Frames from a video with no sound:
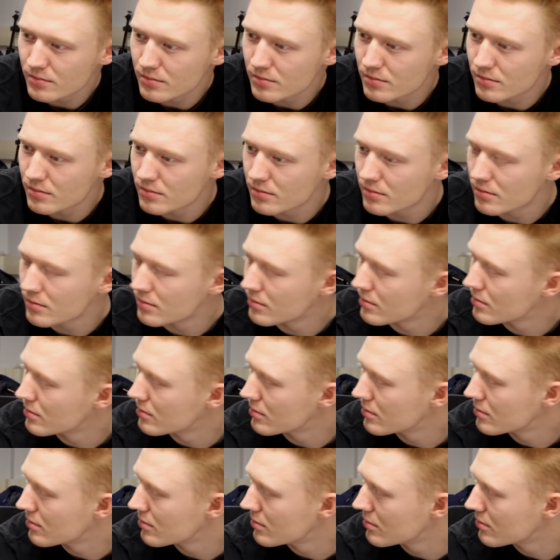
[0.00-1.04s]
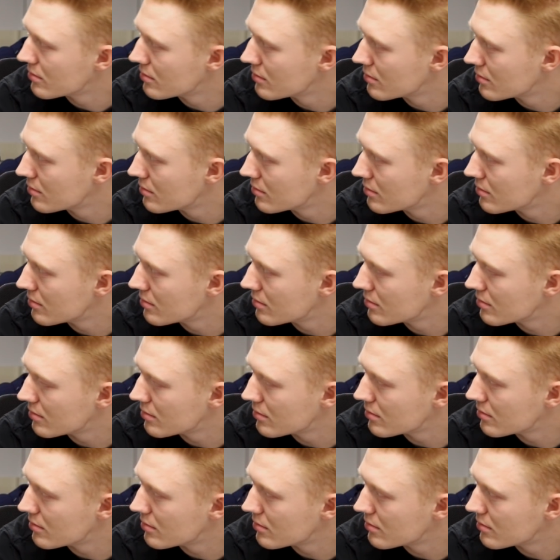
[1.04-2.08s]

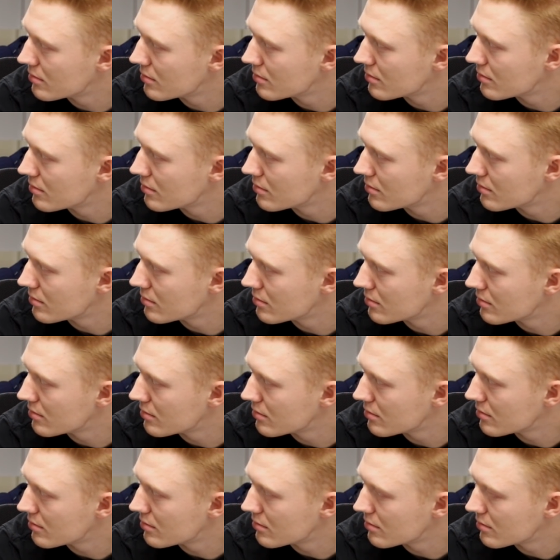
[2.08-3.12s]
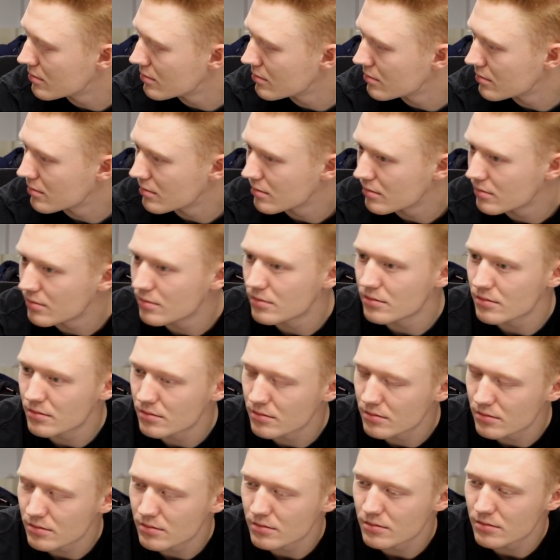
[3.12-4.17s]

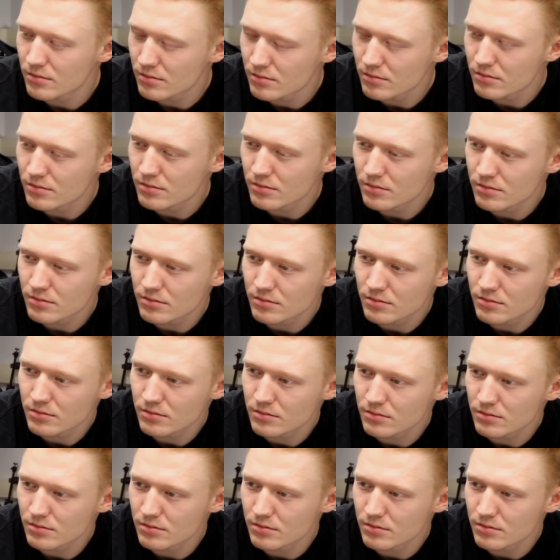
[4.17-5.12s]
(not speaking)